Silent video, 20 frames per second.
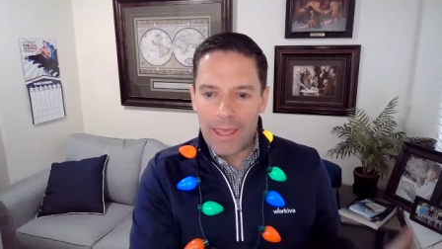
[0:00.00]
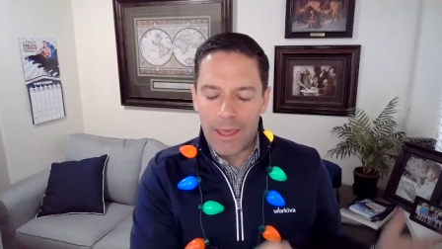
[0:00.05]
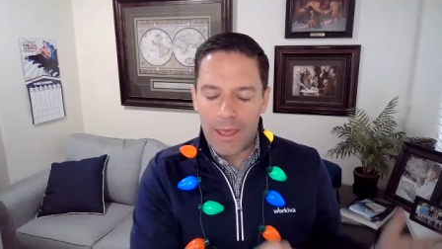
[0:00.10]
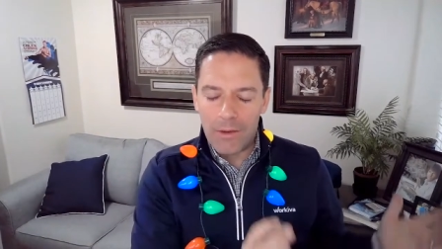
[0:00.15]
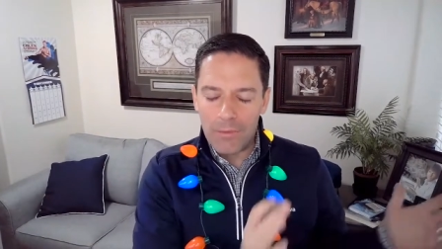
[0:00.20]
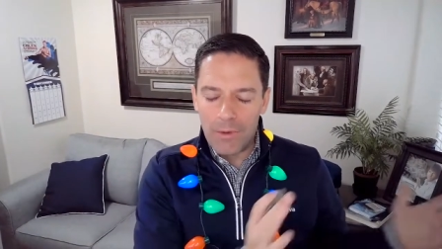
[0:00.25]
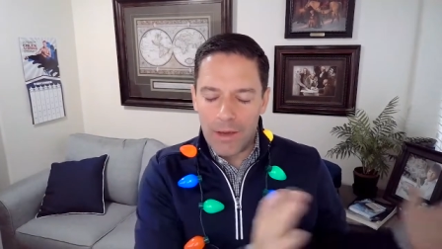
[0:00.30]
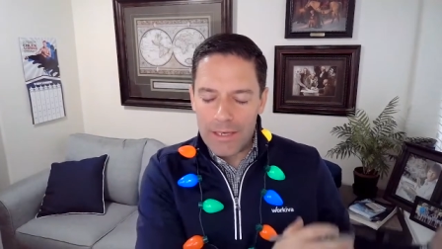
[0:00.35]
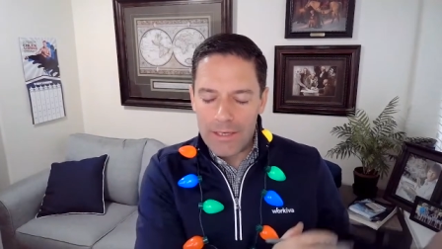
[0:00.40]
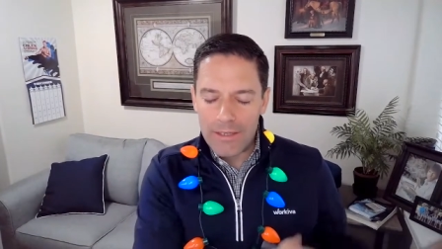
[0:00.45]
I,
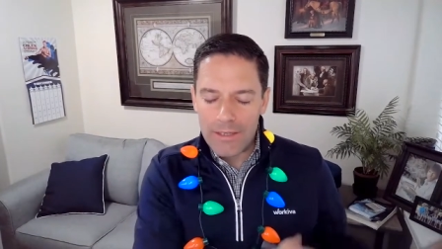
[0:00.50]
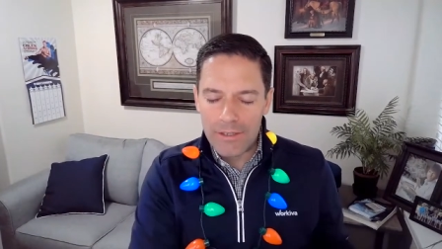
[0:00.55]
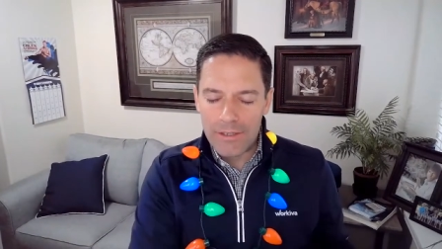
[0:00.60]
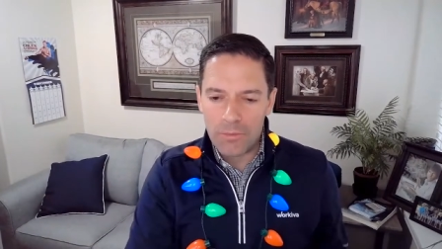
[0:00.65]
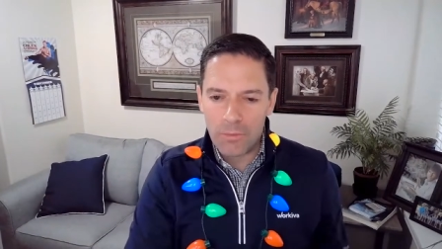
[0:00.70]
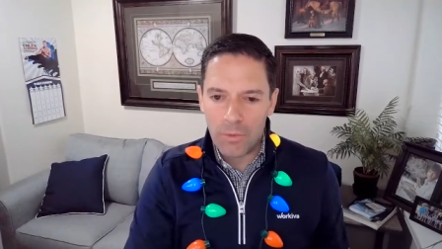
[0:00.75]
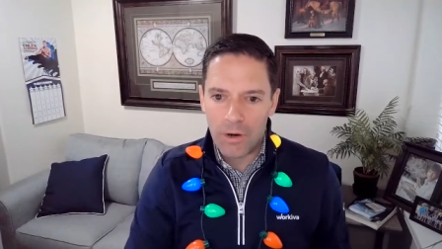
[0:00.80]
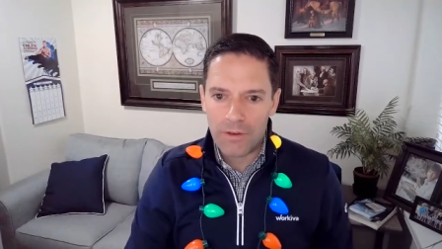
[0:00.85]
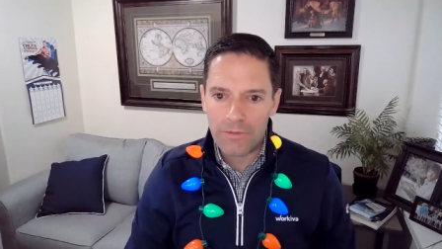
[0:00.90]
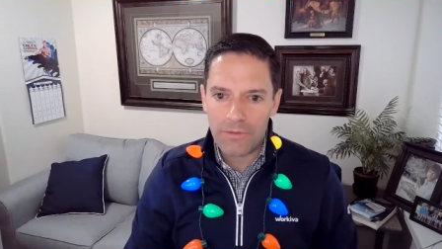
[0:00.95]
I did
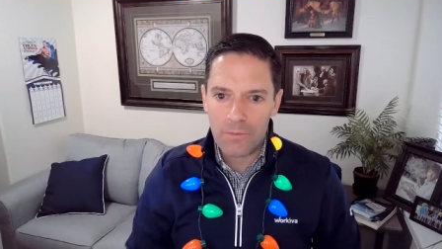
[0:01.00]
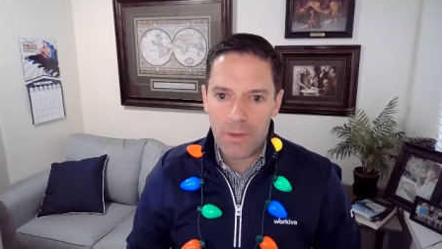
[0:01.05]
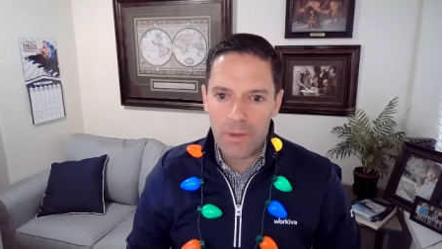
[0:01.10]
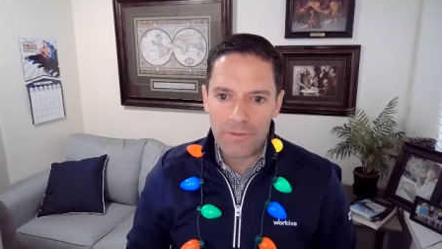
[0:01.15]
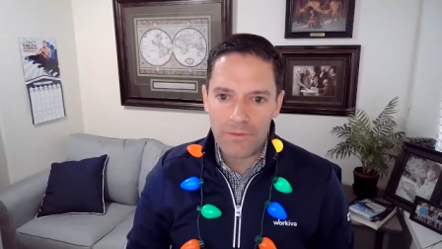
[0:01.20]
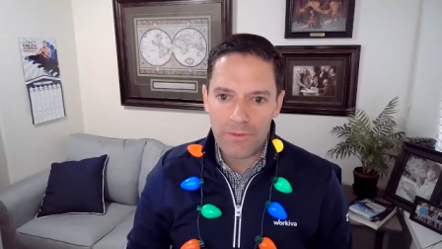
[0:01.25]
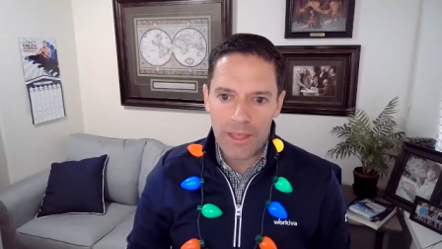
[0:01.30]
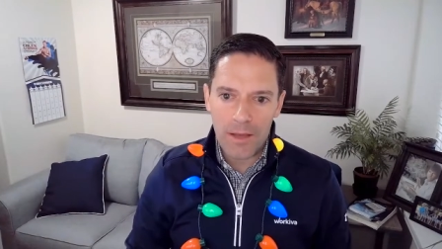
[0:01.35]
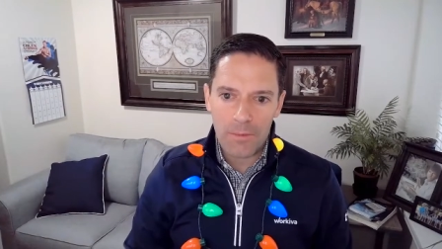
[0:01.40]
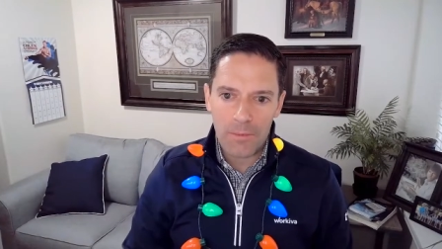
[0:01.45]
some work for my
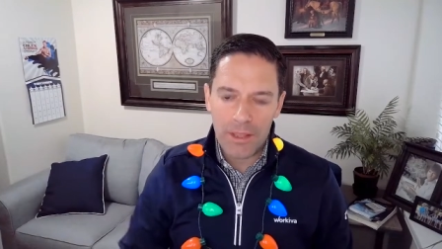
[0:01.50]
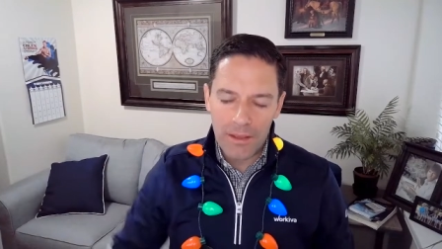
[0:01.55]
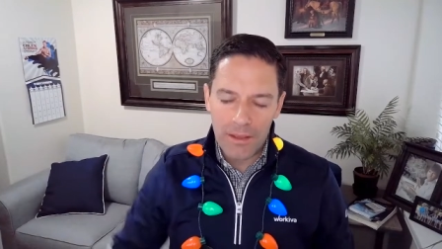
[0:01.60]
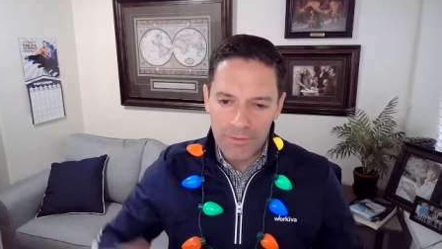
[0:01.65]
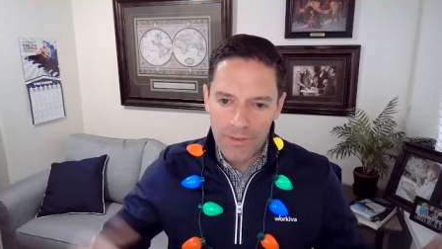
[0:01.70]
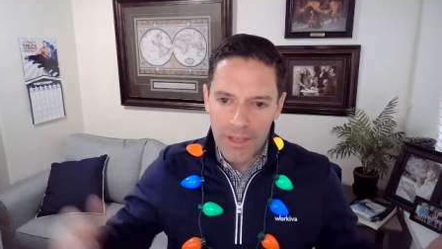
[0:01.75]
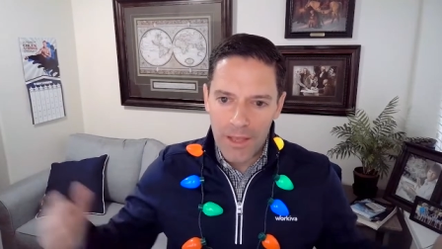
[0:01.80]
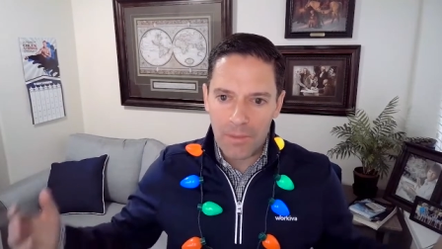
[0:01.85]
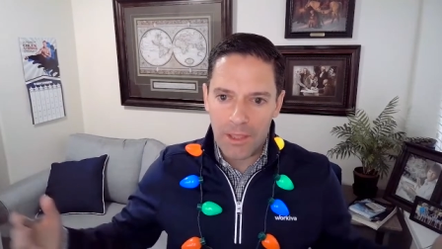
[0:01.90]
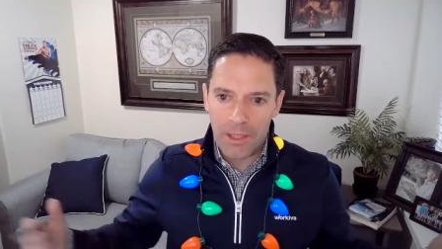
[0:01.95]
family, a
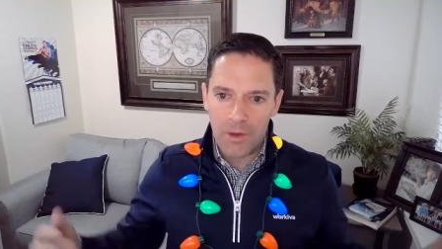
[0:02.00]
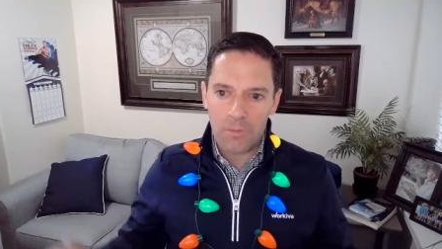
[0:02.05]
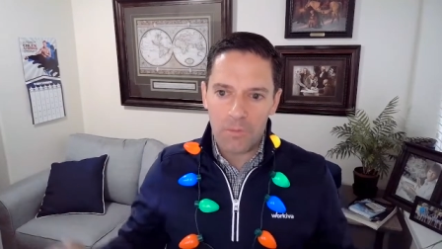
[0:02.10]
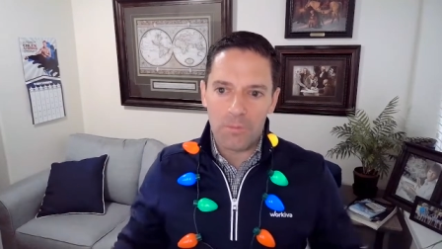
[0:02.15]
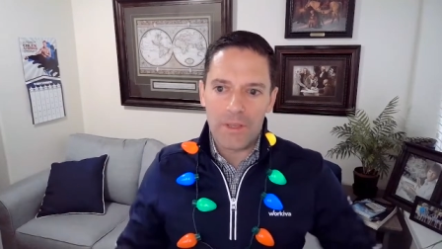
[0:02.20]
family owned